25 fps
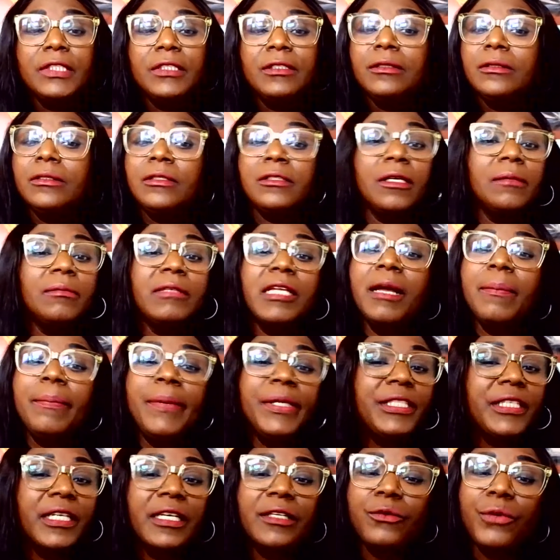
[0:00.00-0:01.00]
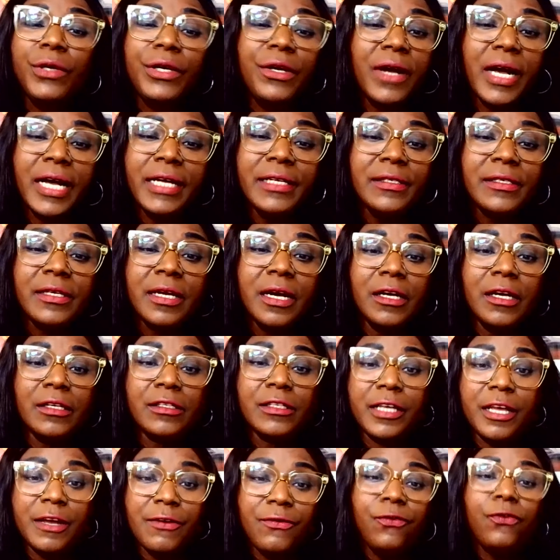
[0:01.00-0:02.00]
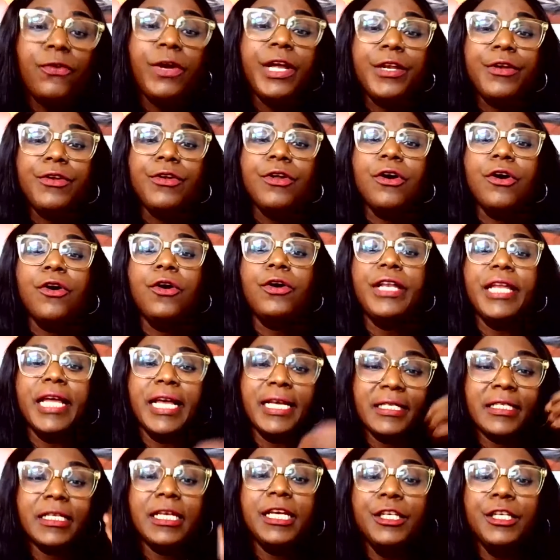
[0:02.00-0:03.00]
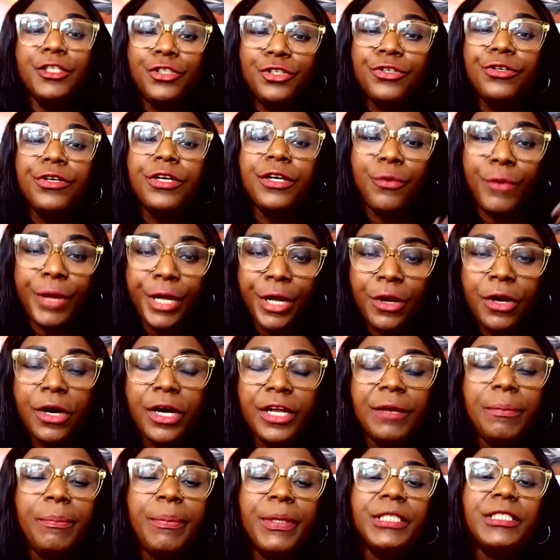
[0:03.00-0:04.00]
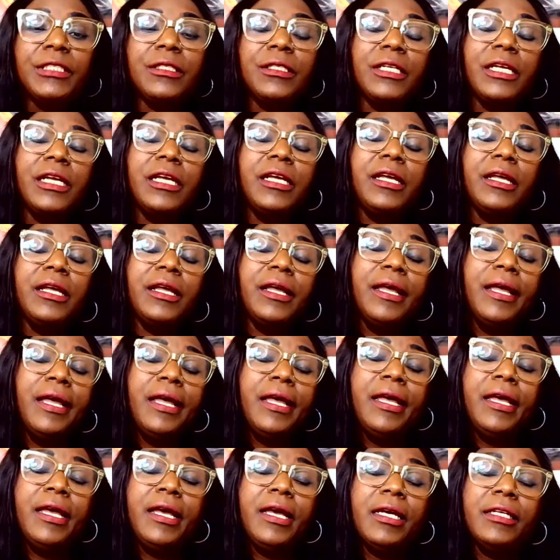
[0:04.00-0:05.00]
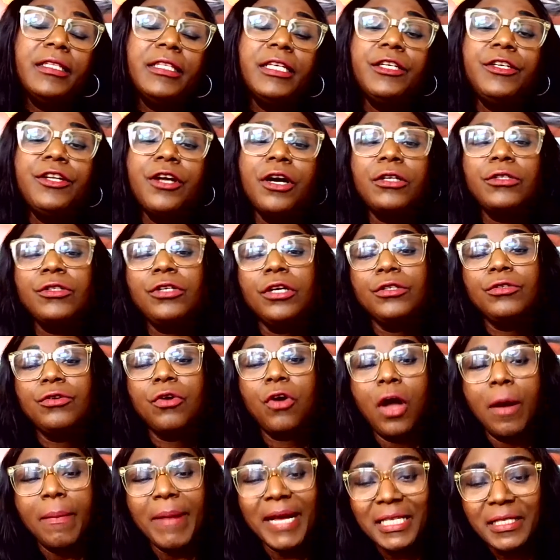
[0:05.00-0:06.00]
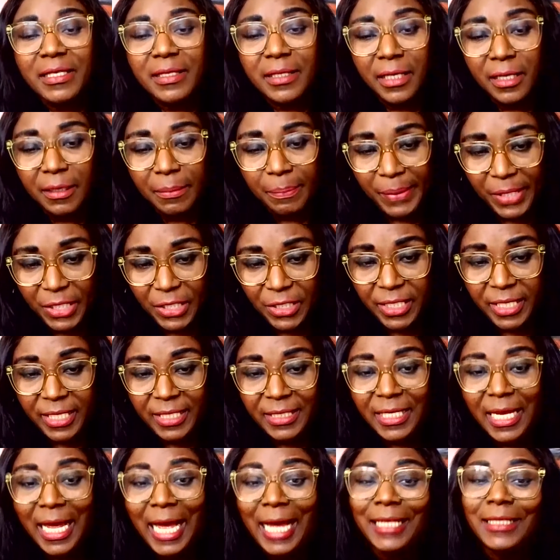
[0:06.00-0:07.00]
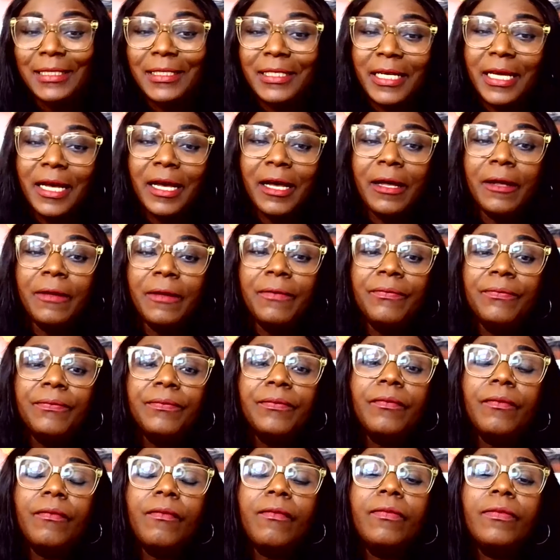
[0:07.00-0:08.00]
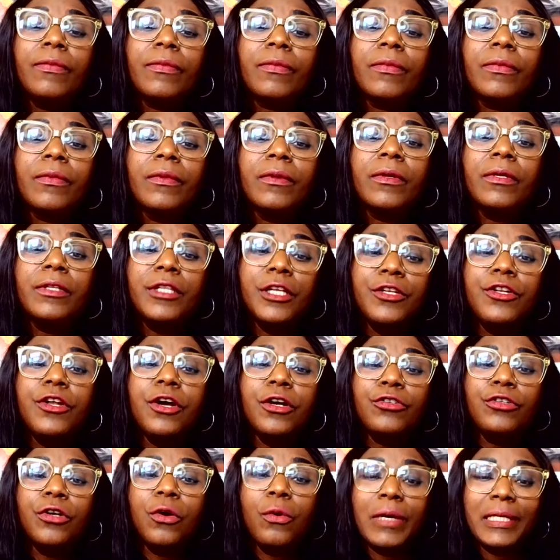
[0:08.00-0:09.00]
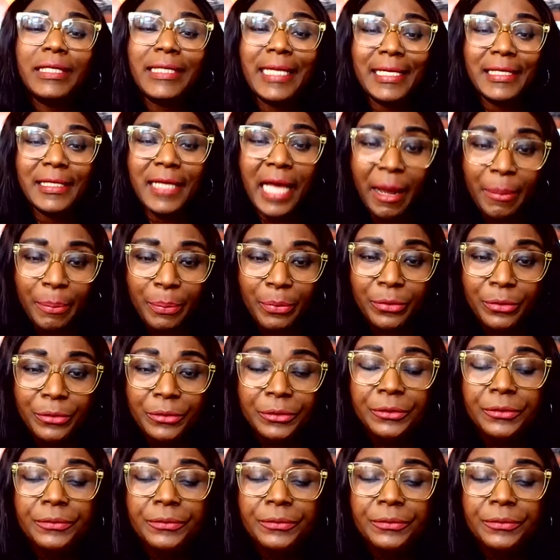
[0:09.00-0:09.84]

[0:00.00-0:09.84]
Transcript: Sometimes patient will not answer us. If we know there's injury, we call the patient, the doctor to come and see the patient and tell the doctor what has happened.